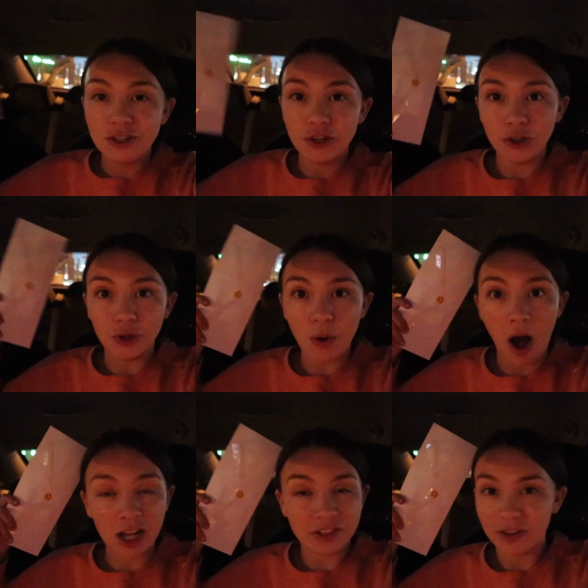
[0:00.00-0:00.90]
to
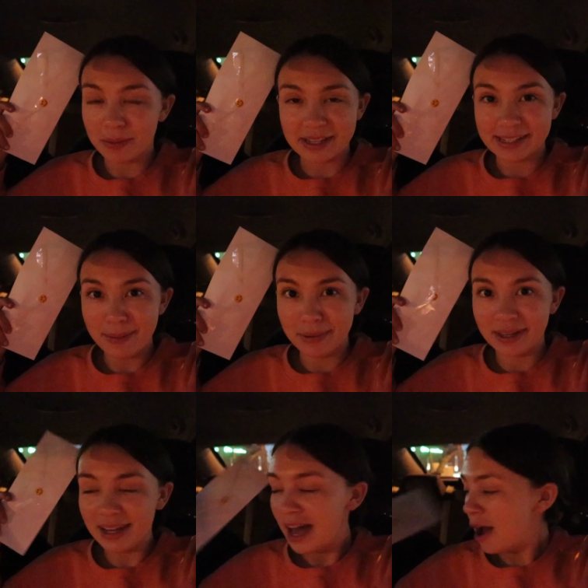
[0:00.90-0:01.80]
Oxford,
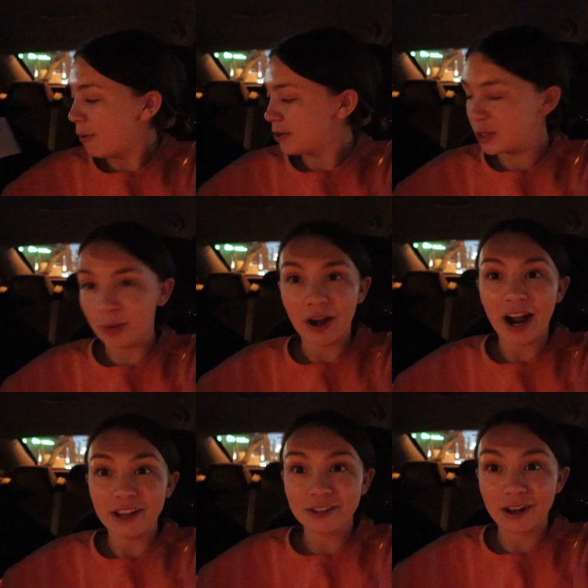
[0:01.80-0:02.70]
Mississippi, which is where
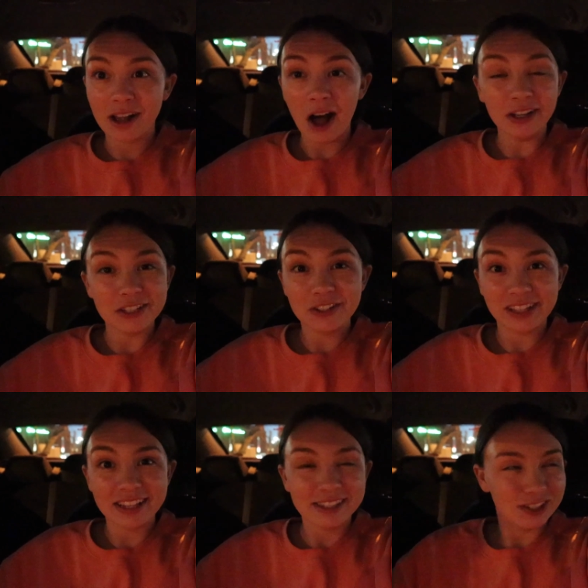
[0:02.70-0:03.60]
I used to go to college, so
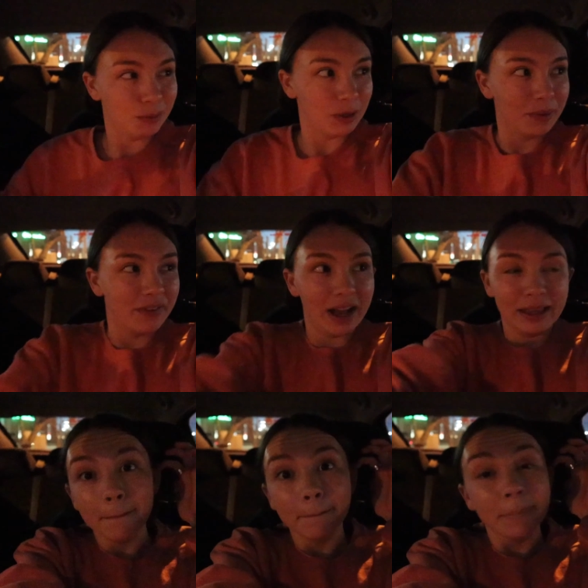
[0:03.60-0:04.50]
that's super duper fun.